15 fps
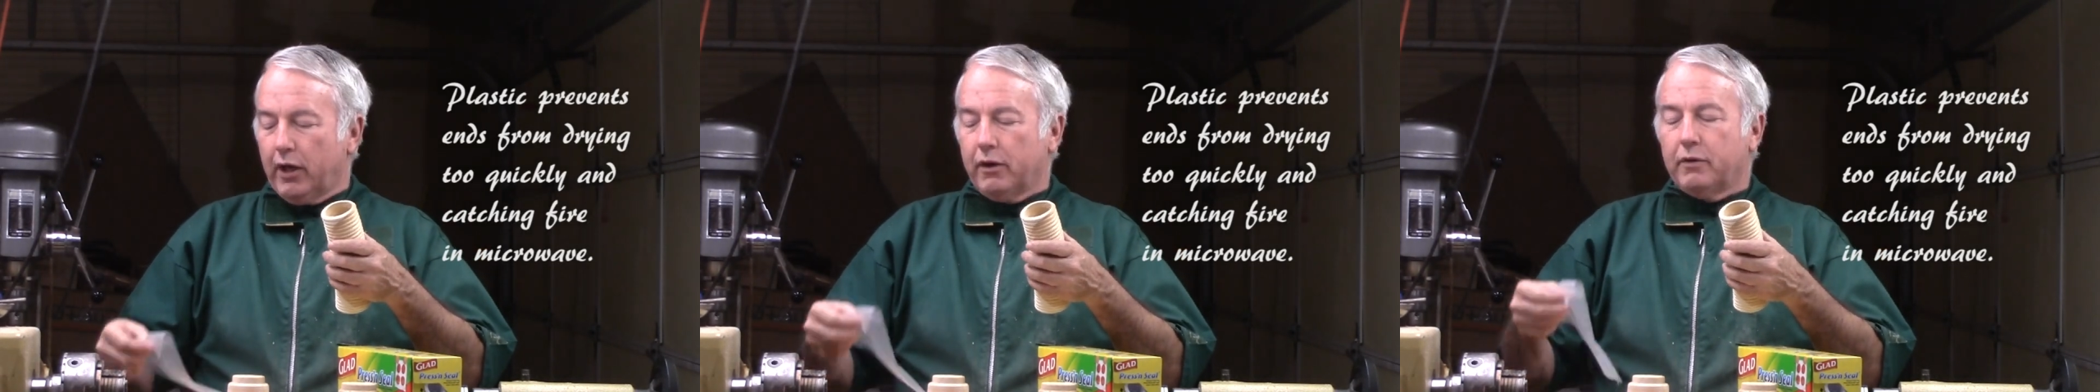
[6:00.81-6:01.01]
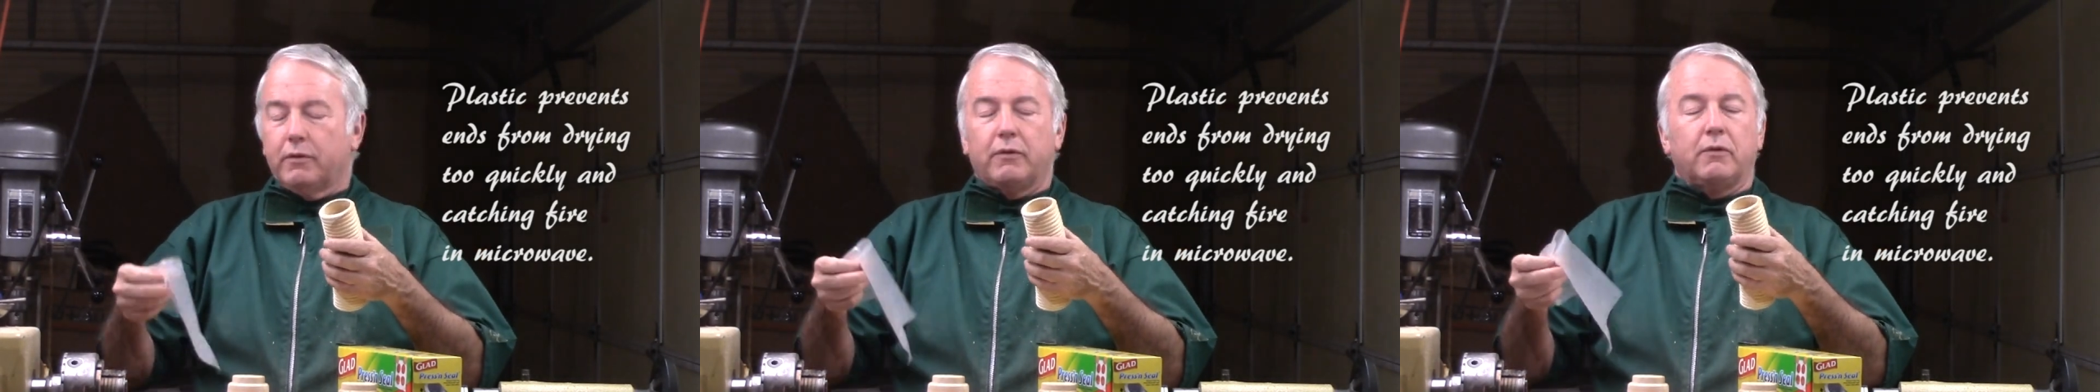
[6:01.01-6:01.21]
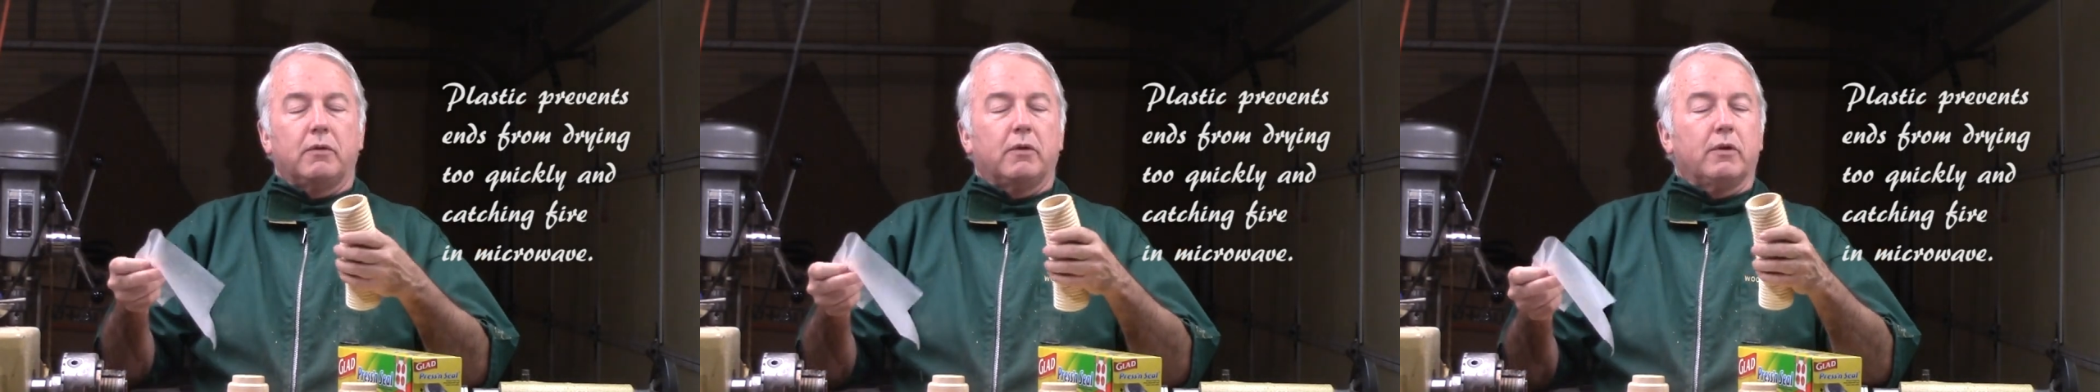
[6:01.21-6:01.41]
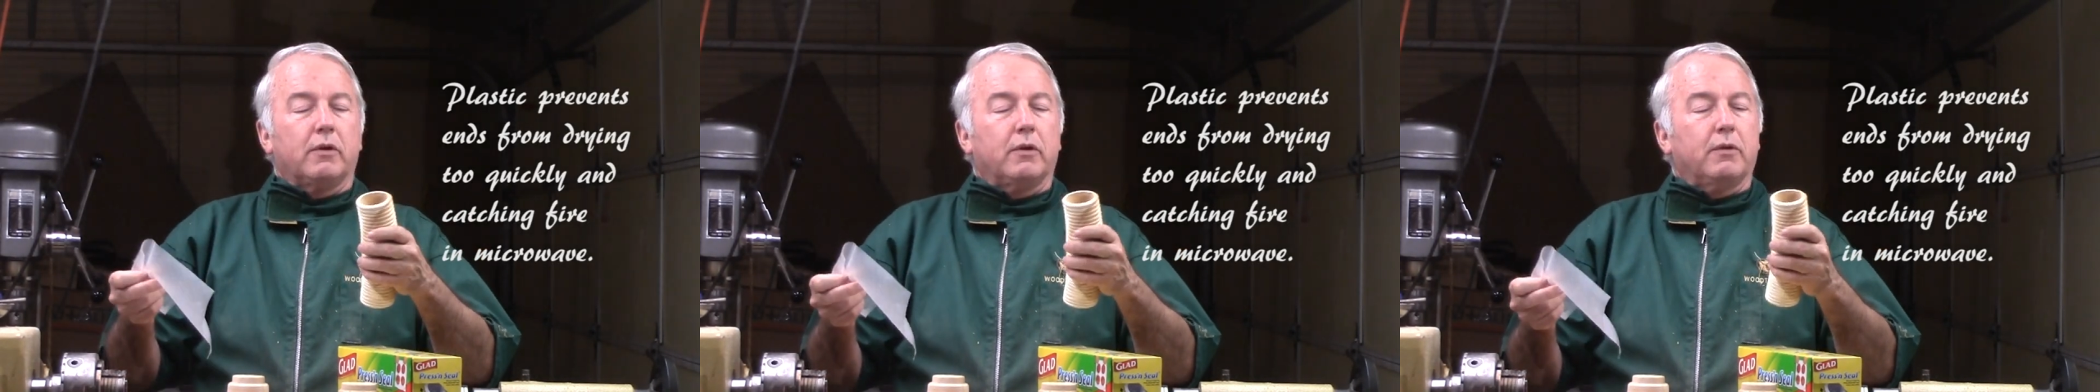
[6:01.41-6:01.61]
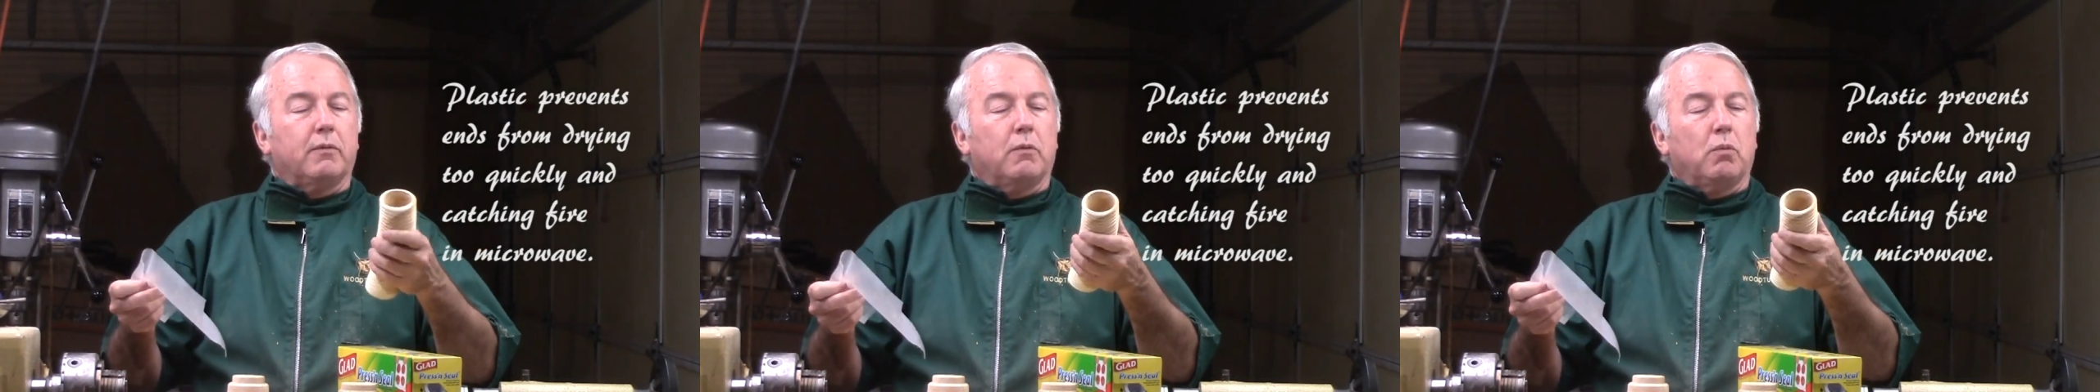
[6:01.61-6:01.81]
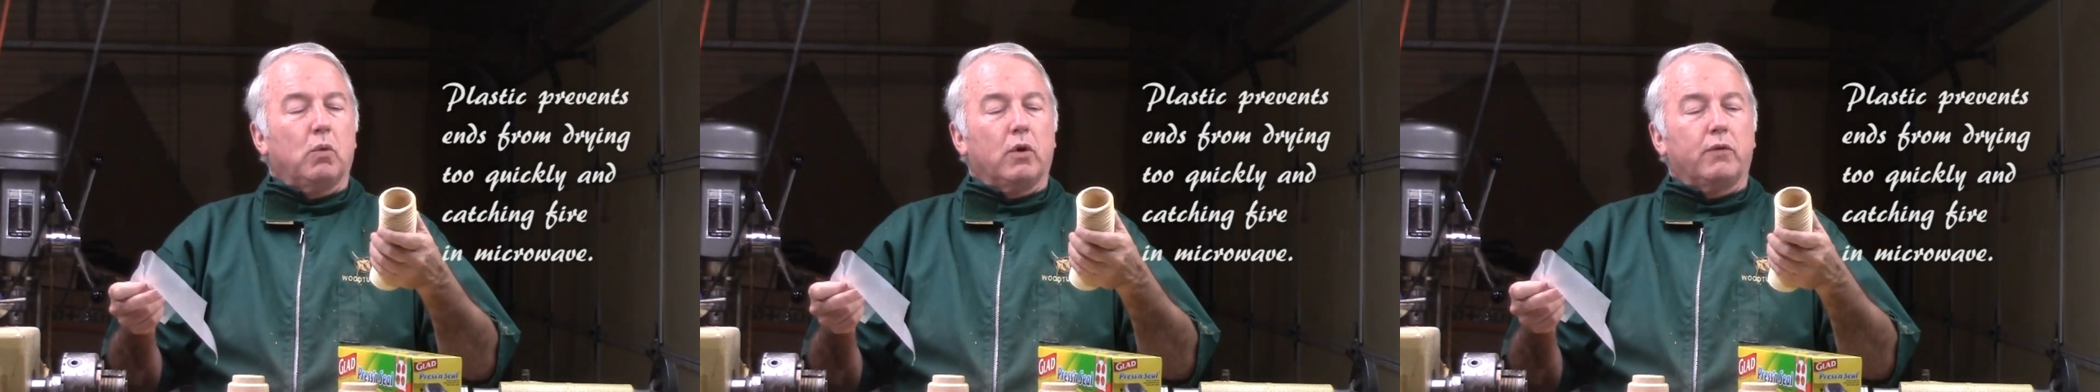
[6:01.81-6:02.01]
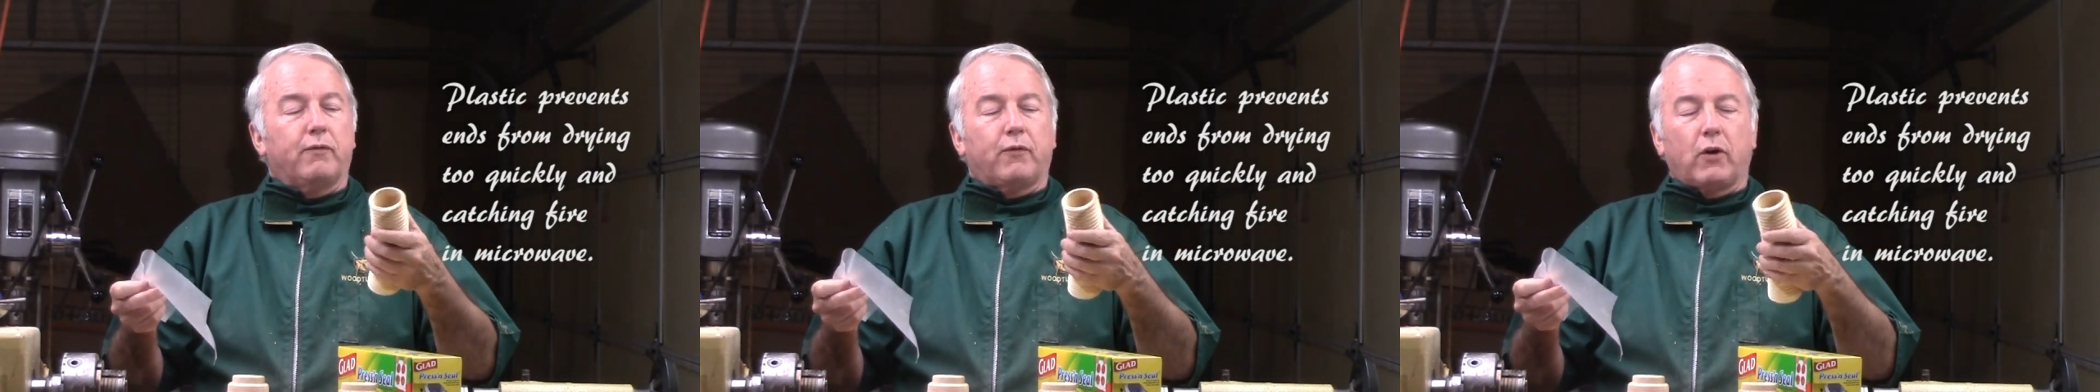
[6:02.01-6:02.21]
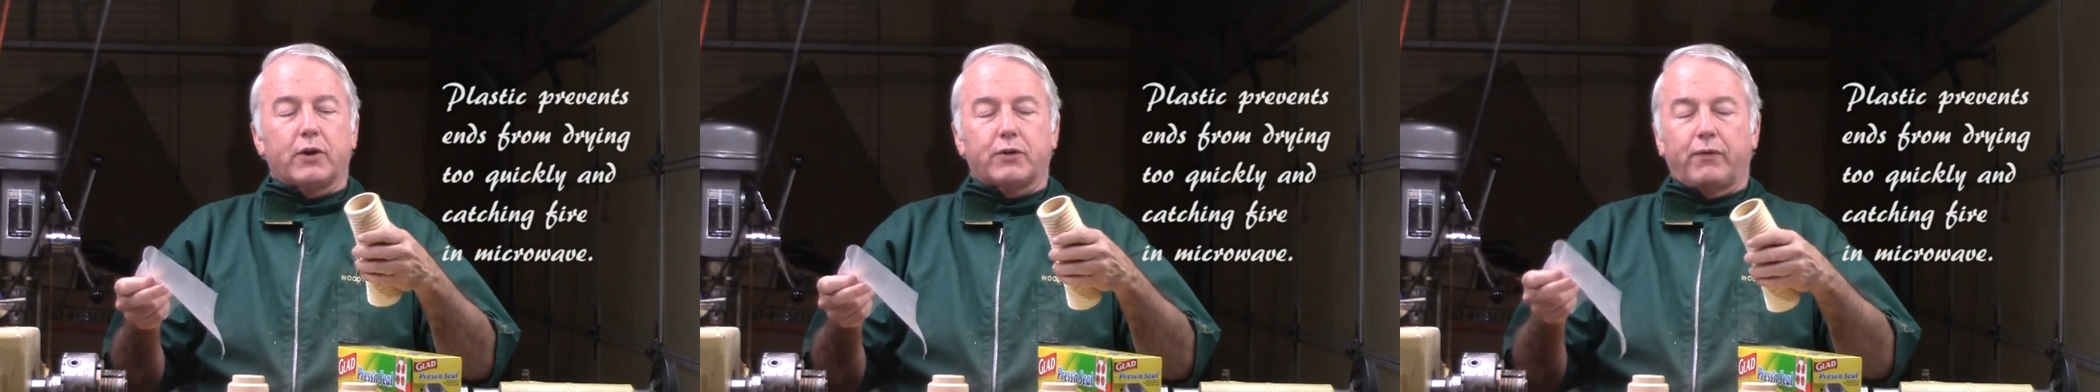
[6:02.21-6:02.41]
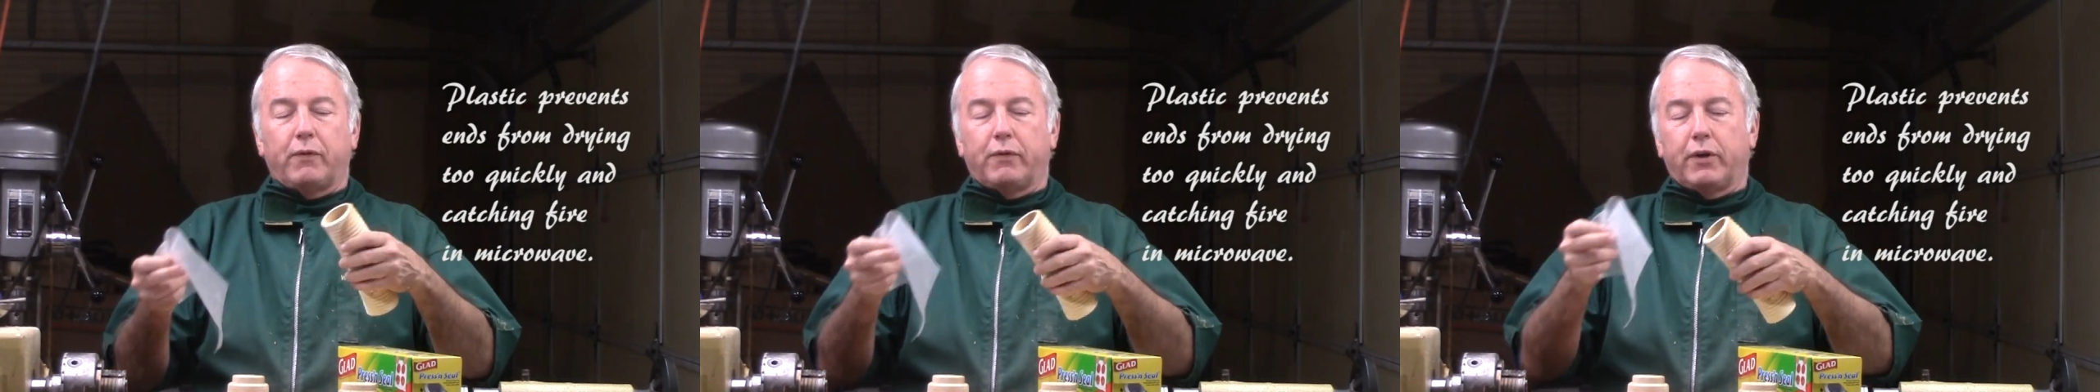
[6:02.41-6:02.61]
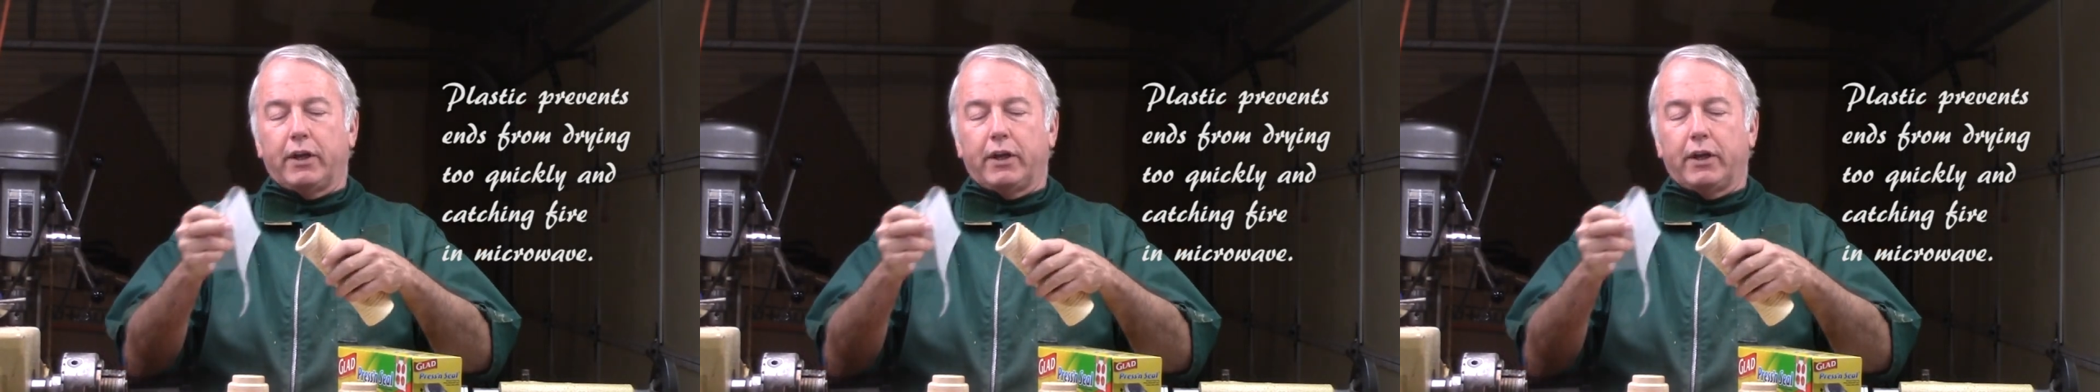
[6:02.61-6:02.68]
uh, wood fresh from